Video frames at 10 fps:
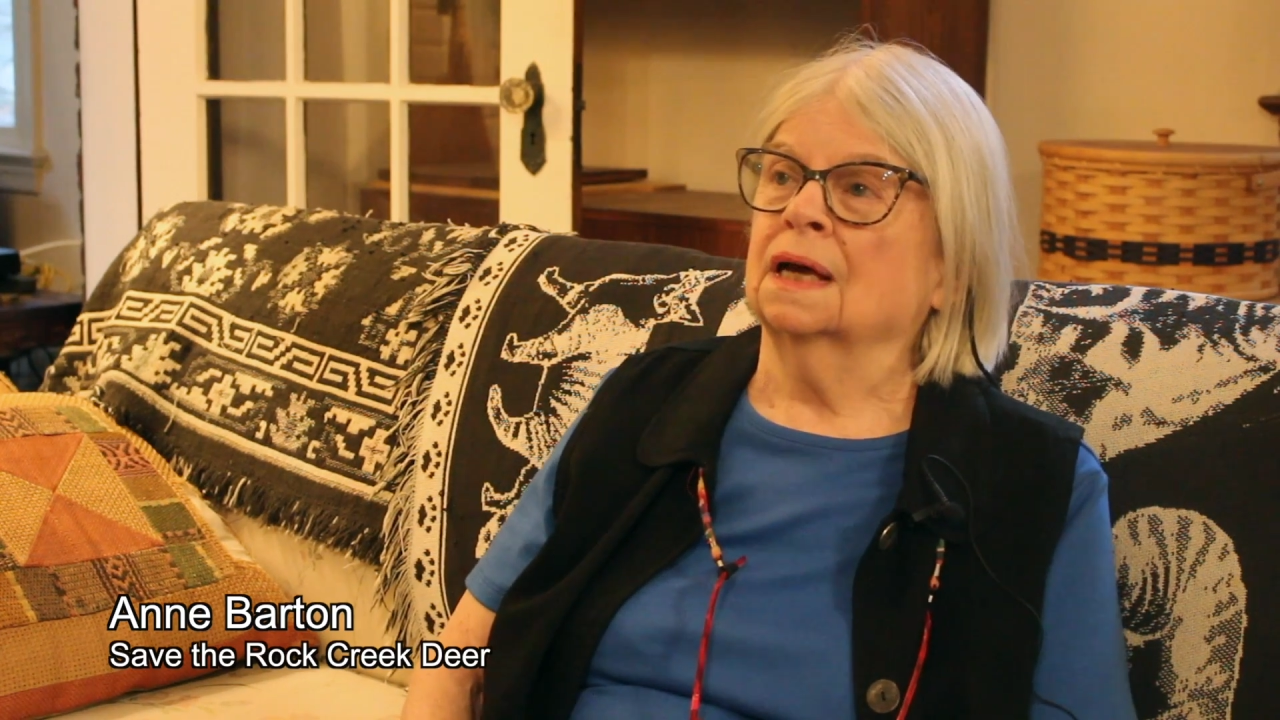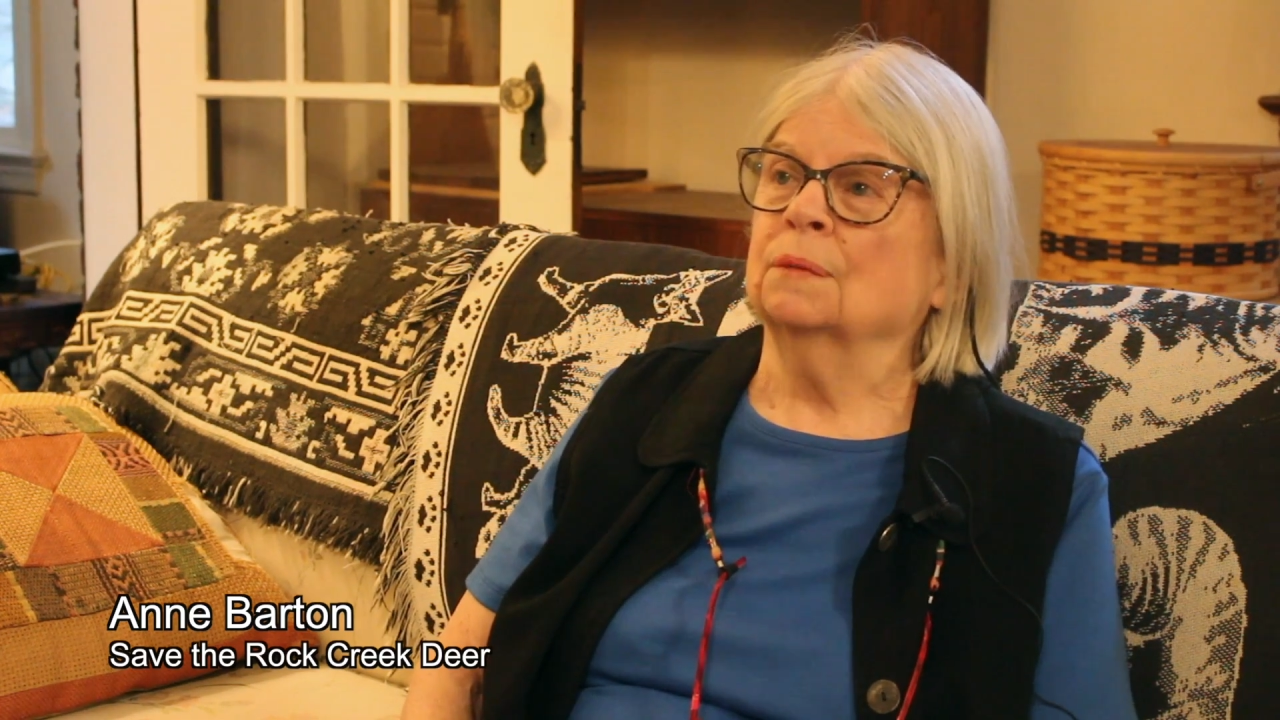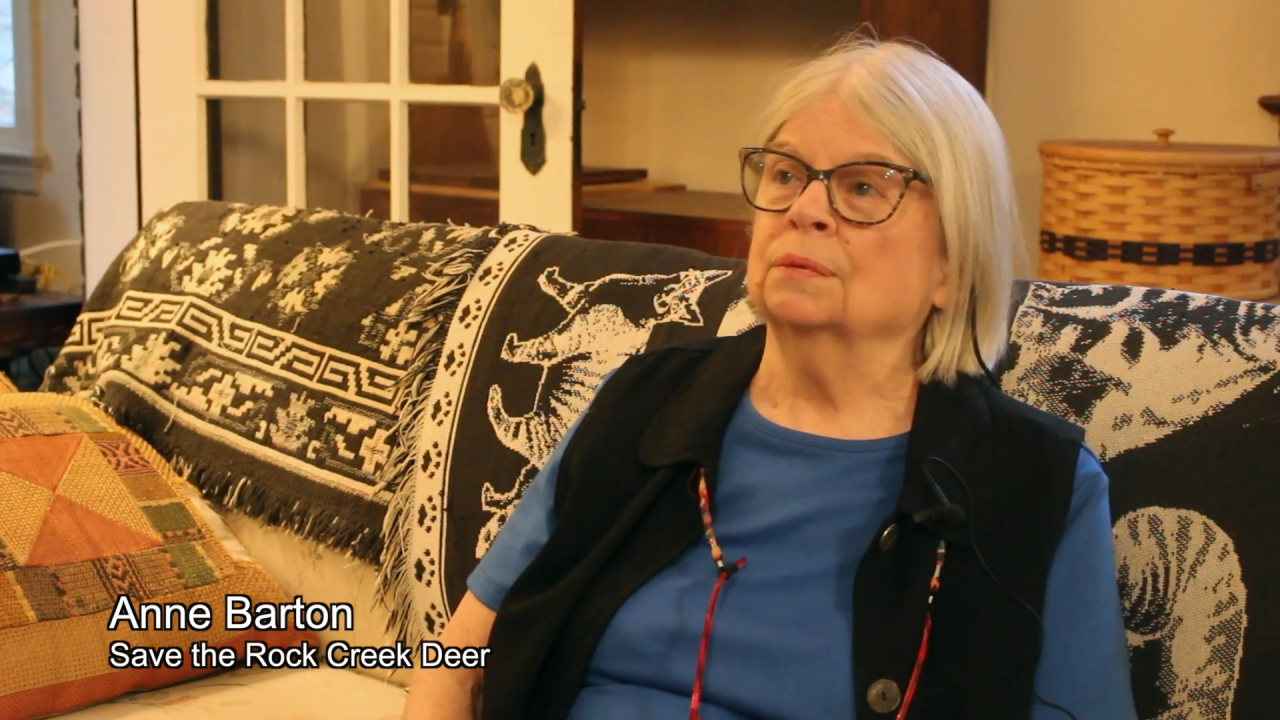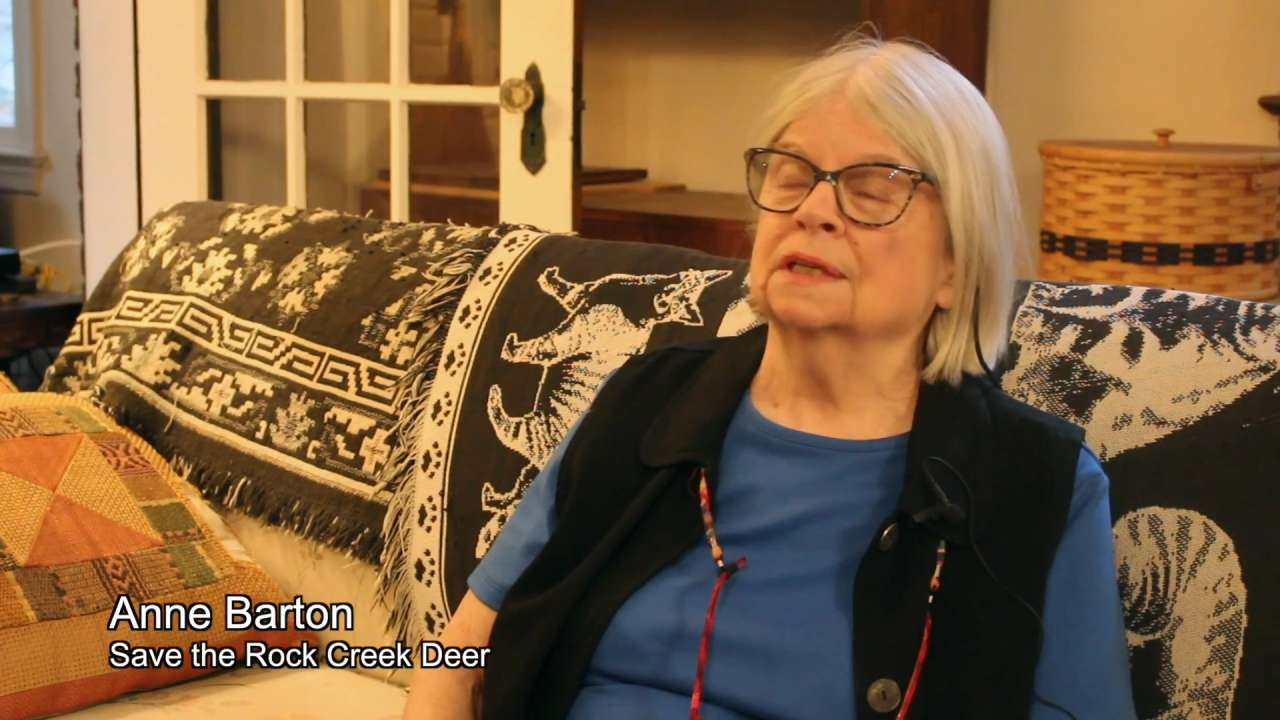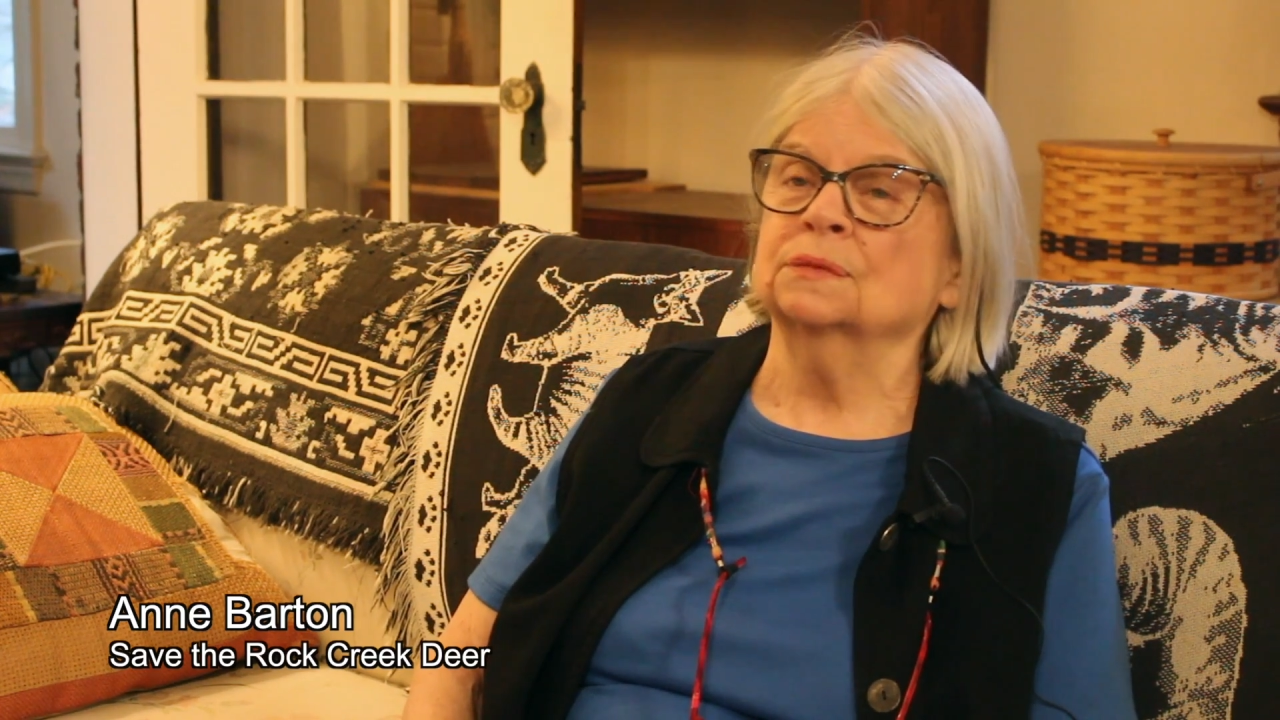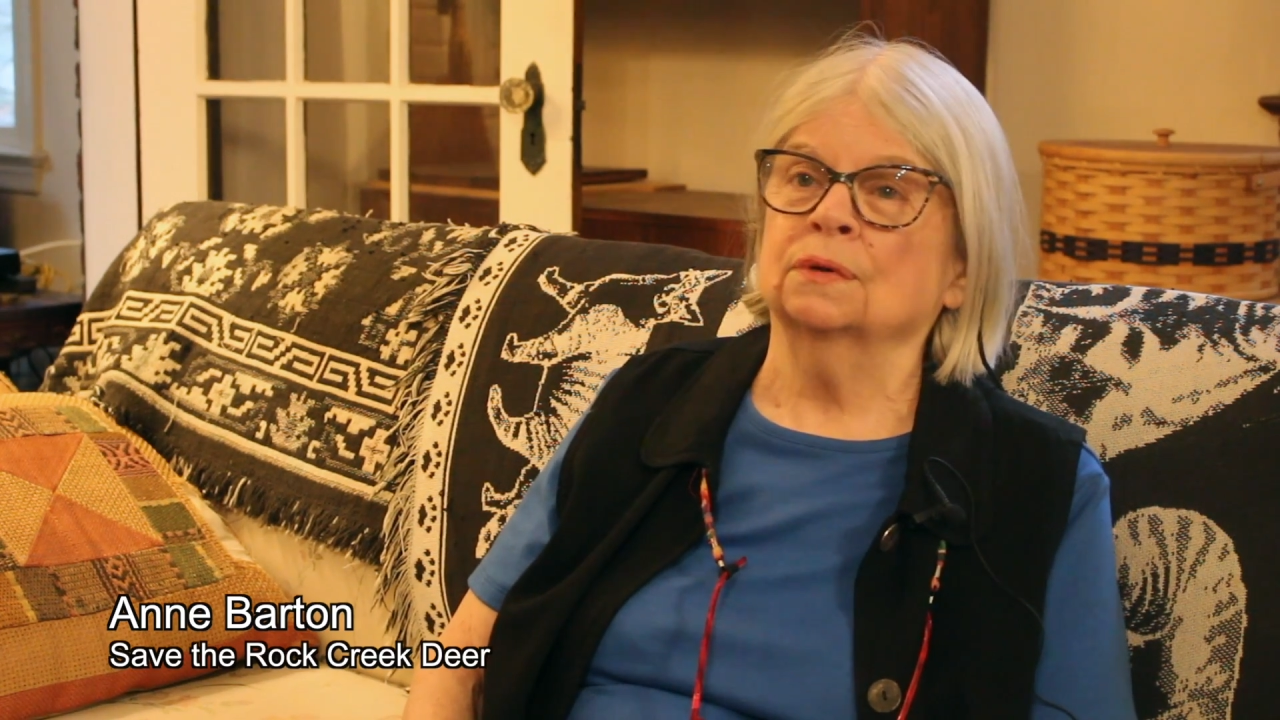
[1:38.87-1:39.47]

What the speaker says: a place